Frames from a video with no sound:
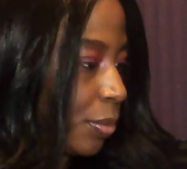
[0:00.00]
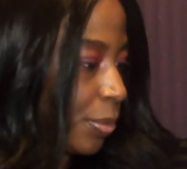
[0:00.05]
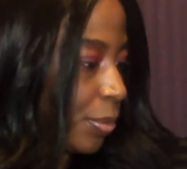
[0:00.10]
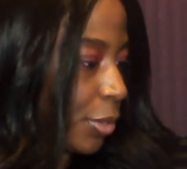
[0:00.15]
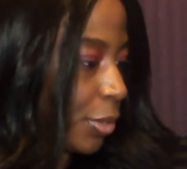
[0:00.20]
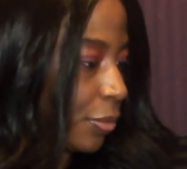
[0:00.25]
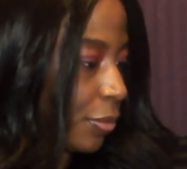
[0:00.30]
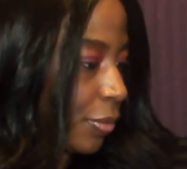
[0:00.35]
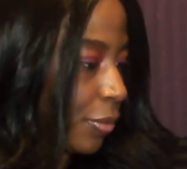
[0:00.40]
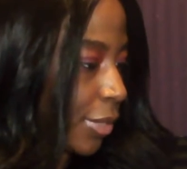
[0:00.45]

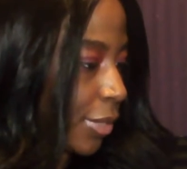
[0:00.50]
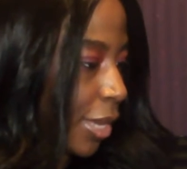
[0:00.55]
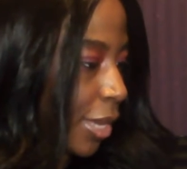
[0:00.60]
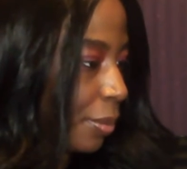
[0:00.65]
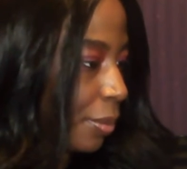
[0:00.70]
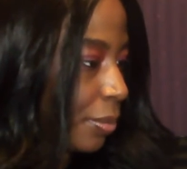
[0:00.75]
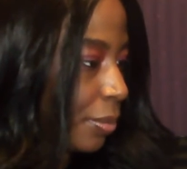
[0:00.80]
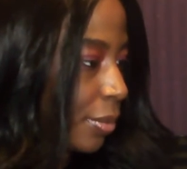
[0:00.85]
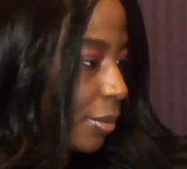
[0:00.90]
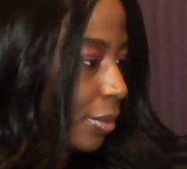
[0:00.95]
Beautiful
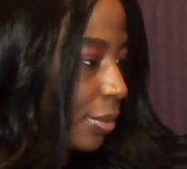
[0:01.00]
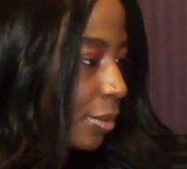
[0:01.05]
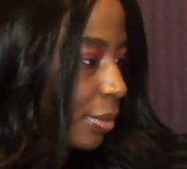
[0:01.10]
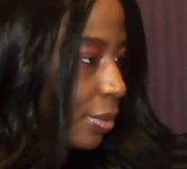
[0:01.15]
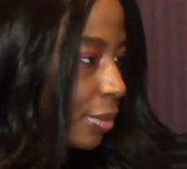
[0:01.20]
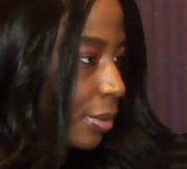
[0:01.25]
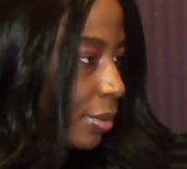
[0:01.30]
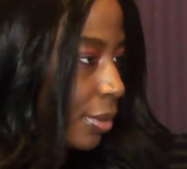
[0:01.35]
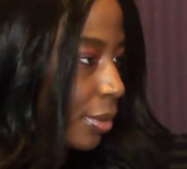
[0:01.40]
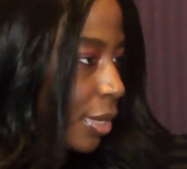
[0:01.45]
name.
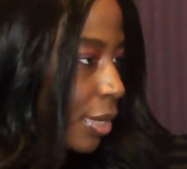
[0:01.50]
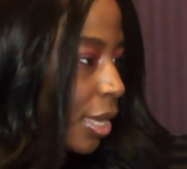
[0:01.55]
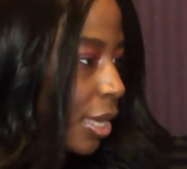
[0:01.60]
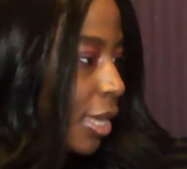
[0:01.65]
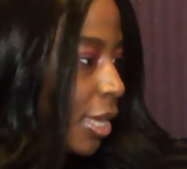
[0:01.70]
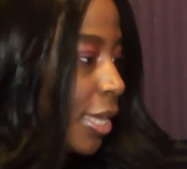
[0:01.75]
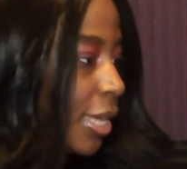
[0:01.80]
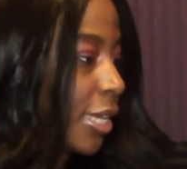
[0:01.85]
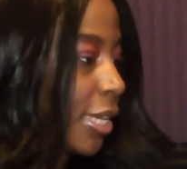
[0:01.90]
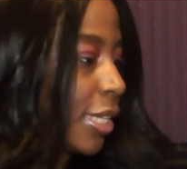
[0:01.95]

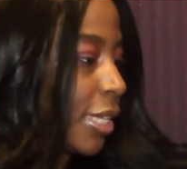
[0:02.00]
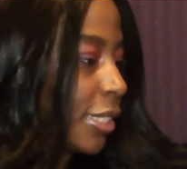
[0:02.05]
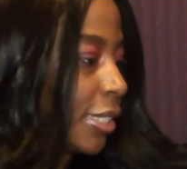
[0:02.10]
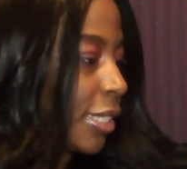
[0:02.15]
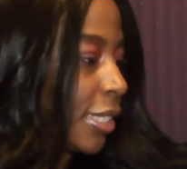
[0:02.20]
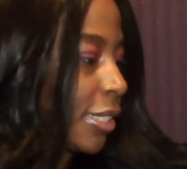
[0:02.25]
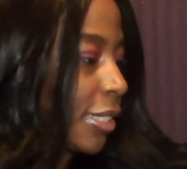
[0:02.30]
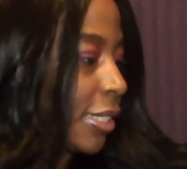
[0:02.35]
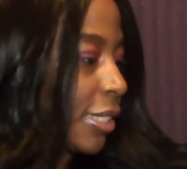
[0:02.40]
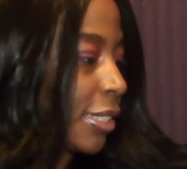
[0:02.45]

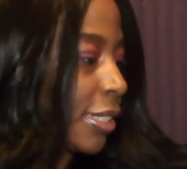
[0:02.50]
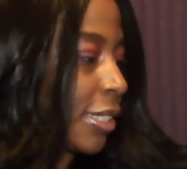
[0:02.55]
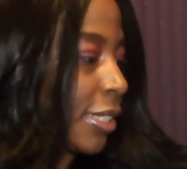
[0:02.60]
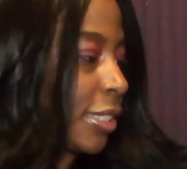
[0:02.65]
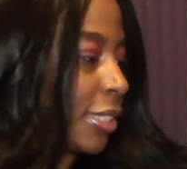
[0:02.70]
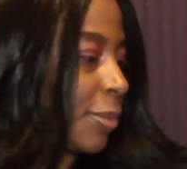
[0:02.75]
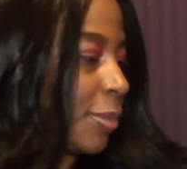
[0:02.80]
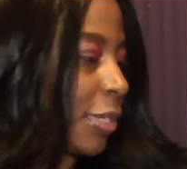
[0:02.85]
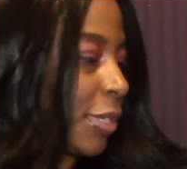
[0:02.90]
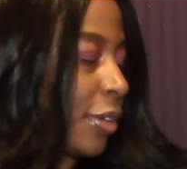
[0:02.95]
Incense and
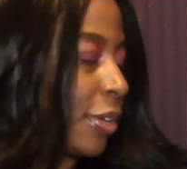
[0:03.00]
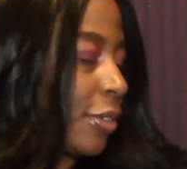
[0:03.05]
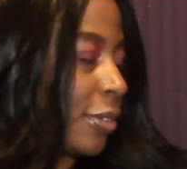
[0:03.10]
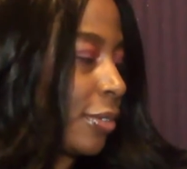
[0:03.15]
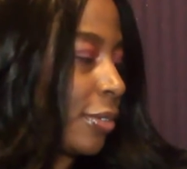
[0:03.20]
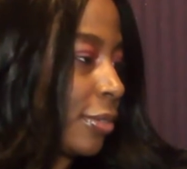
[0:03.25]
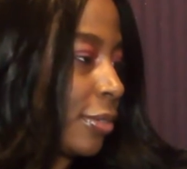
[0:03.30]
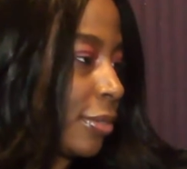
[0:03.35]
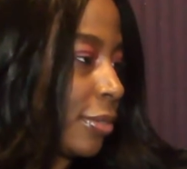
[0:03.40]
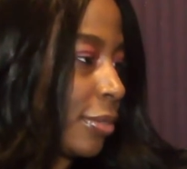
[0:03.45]
Sensibility.
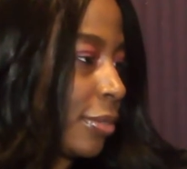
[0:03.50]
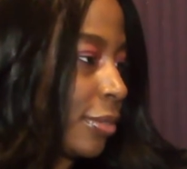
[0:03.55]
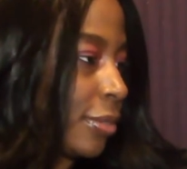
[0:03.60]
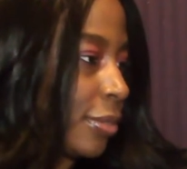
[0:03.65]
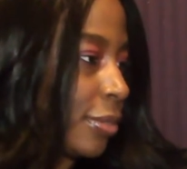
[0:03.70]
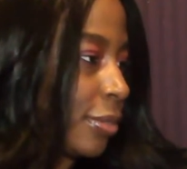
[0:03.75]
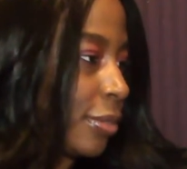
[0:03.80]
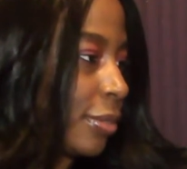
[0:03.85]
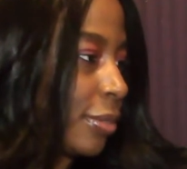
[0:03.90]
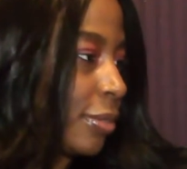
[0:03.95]

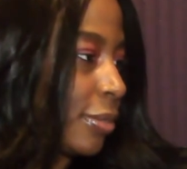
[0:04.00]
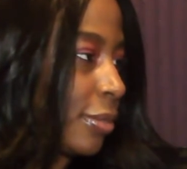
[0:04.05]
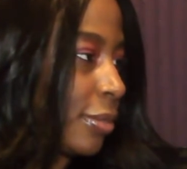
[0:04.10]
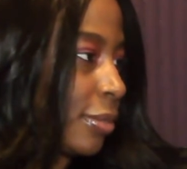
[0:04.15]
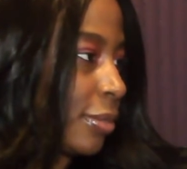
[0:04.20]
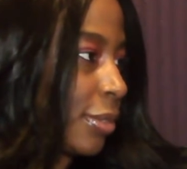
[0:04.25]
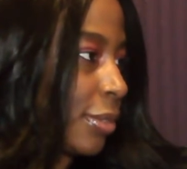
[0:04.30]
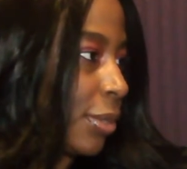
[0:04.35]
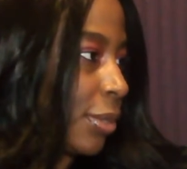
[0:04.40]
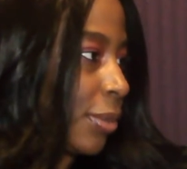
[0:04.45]

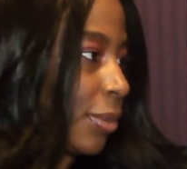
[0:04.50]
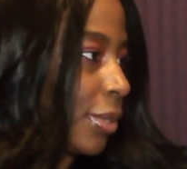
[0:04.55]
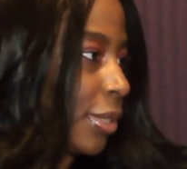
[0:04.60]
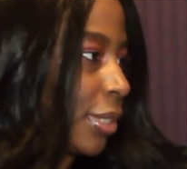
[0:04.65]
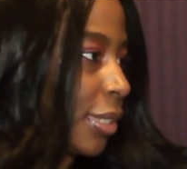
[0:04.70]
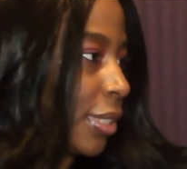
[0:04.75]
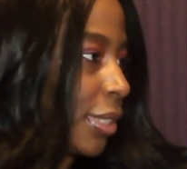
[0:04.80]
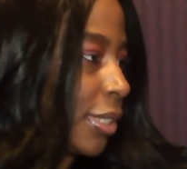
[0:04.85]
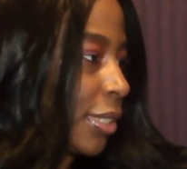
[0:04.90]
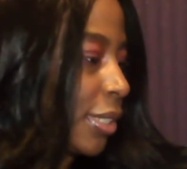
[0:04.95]
Oh,
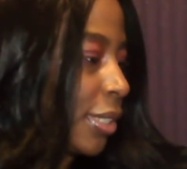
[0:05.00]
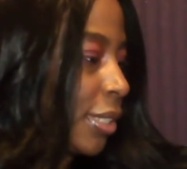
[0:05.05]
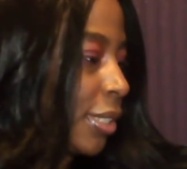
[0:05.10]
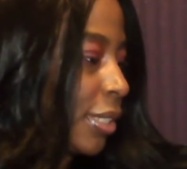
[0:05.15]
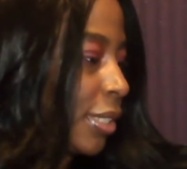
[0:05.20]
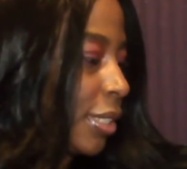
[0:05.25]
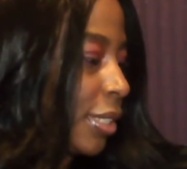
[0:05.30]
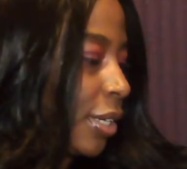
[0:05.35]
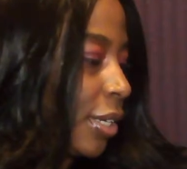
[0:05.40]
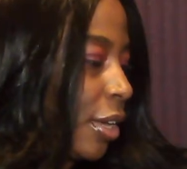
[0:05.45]
Lord.
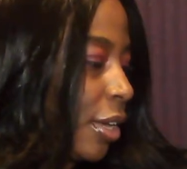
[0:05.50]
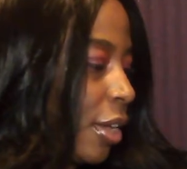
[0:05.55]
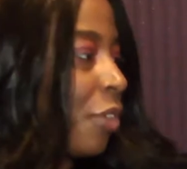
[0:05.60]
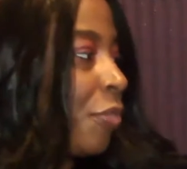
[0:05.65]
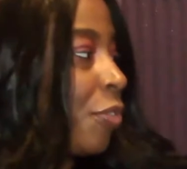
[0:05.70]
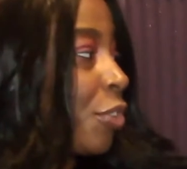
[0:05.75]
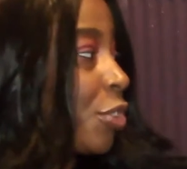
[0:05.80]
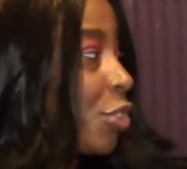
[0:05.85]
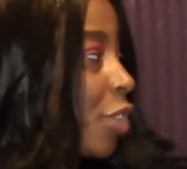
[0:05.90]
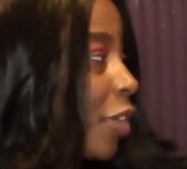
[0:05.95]

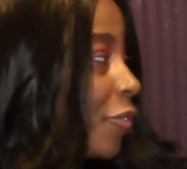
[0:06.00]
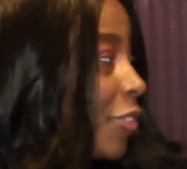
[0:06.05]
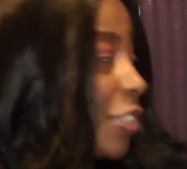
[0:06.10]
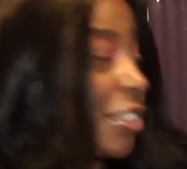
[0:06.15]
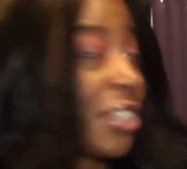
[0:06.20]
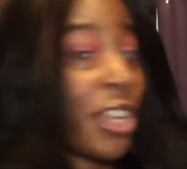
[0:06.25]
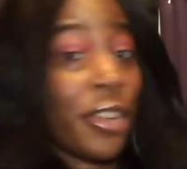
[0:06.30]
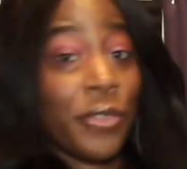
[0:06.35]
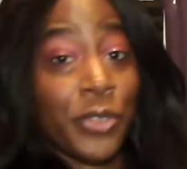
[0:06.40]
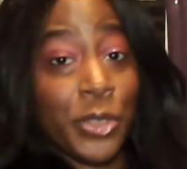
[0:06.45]
First off,
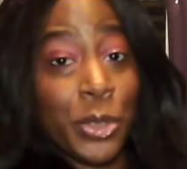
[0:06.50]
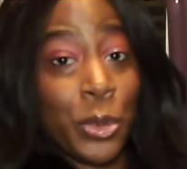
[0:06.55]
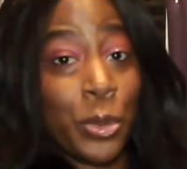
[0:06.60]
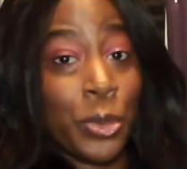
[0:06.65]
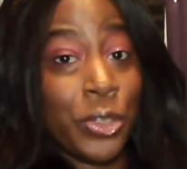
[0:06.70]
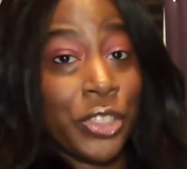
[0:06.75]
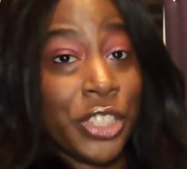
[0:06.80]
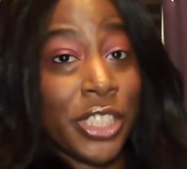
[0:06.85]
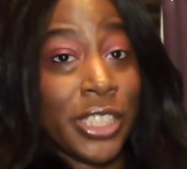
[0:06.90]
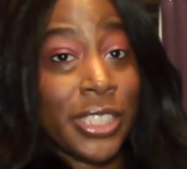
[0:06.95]
this cover is
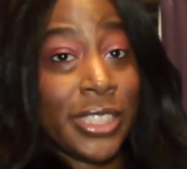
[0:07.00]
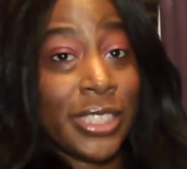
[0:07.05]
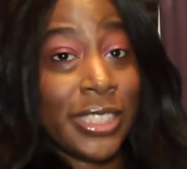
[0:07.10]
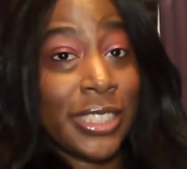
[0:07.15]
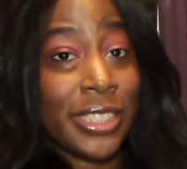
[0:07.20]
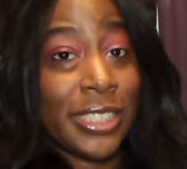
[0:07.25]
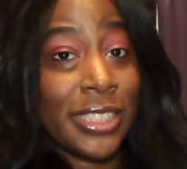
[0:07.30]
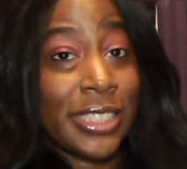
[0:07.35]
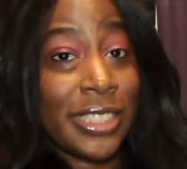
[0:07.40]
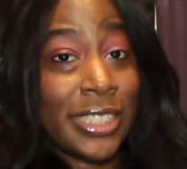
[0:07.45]

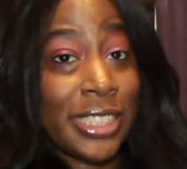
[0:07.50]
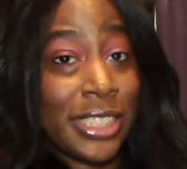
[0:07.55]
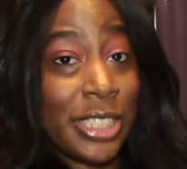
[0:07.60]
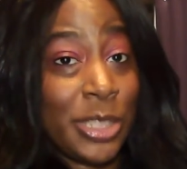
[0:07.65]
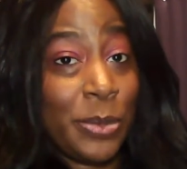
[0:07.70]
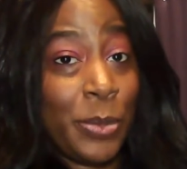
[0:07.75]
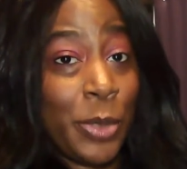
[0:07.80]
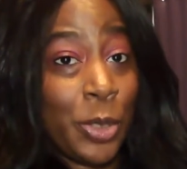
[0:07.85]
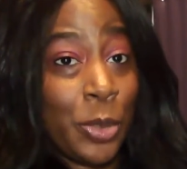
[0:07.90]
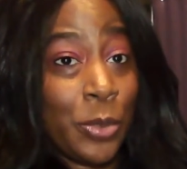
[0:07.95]
gorgeous. This
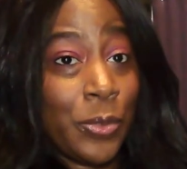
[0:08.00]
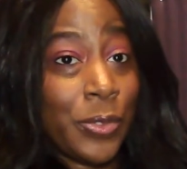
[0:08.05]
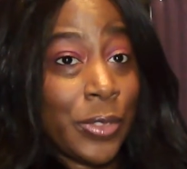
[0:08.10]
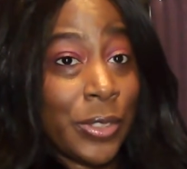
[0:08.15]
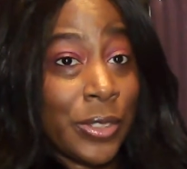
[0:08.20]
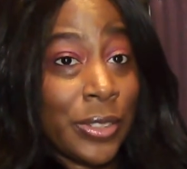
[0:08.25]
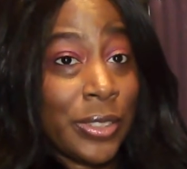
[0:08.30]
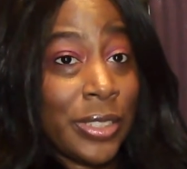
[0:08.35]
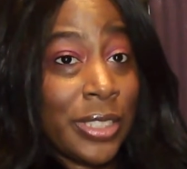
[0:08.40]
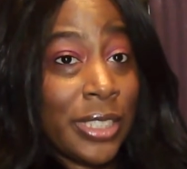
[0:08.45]
is
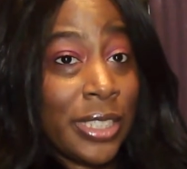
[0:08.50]
beautiful.